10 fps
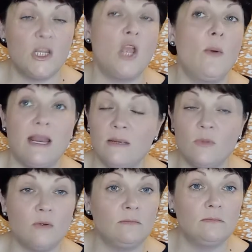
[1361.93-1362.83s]
No
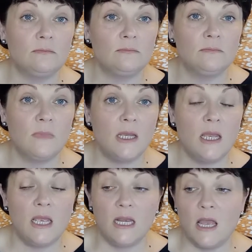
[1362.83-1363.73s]
animal.
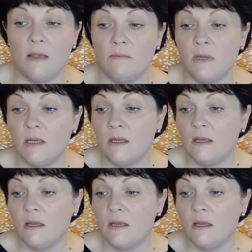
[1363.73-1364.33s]
And